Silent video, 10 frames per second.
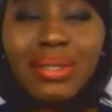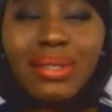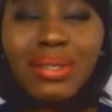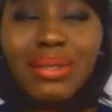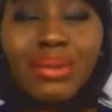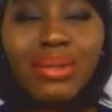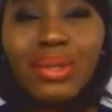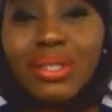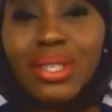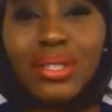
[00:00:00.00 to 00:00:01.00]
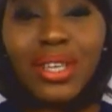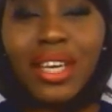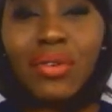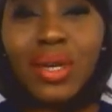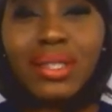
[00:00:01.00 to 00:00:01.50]
just do such things or
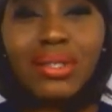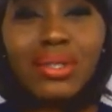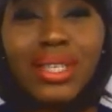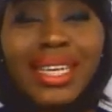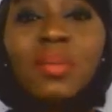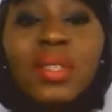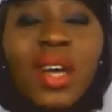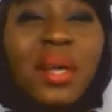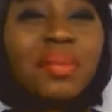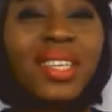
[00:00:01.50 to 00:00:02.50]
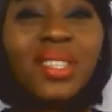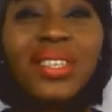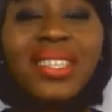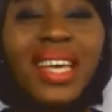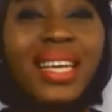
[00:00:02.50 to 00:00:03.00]
give you attitude. Sometimes it
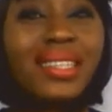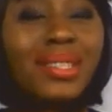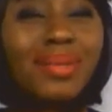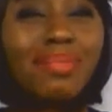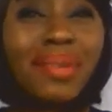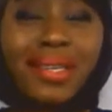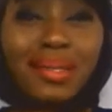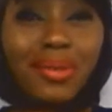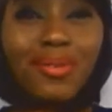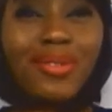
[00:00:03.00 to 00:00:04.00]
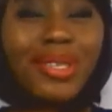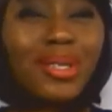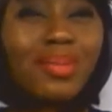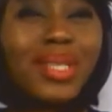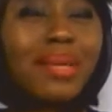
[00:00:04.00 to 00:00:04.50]
just gets you pissed off.
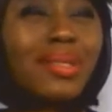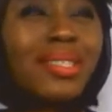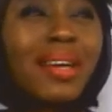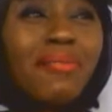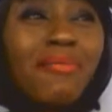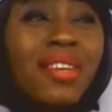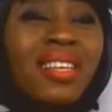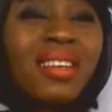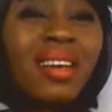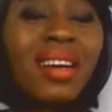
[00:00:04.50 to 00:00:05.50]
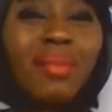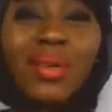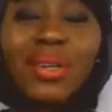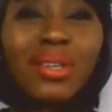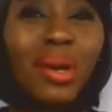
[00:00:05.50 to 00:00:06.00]
Sometimes you start feeling like, I'm
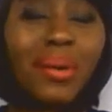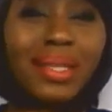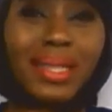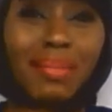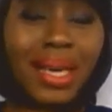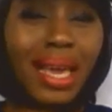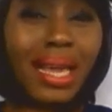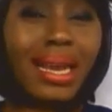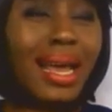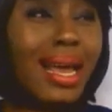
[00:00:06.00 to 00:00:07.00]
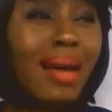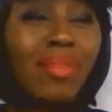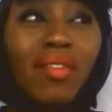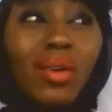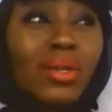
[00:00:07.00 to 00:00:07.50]
not going to greet them again.
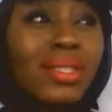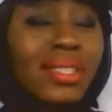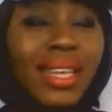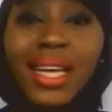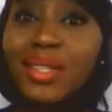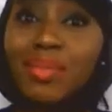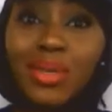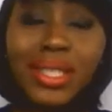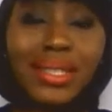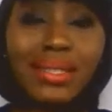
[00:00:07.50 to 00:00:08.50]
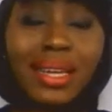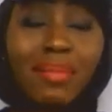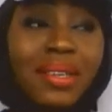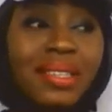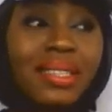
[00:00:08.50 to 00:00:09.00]
I'm never going to say good morning to
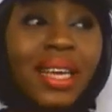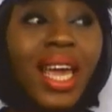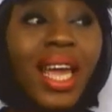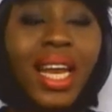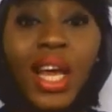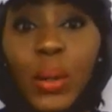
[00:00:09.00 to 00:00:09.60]
that person again.